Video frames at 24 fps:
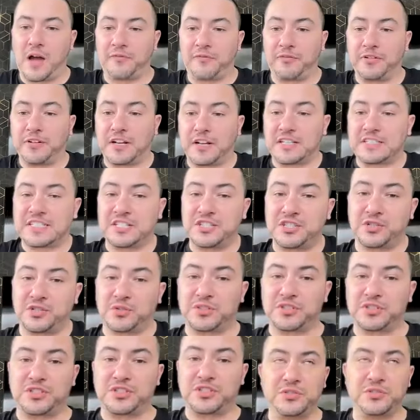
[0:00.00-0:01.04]
Frida, I sent
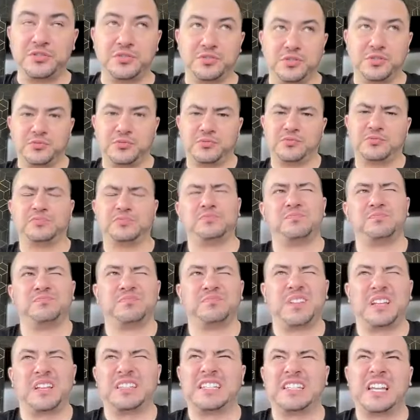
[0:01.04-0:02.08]
yours too.
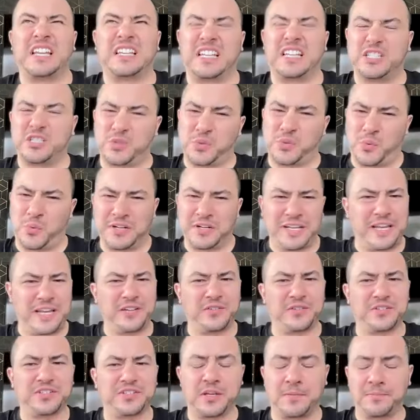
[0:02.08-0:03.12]
I think I like
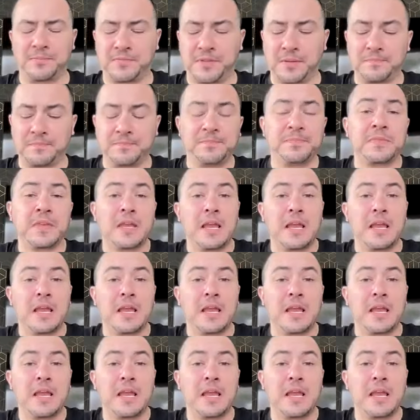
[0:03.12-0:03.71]
28 or something.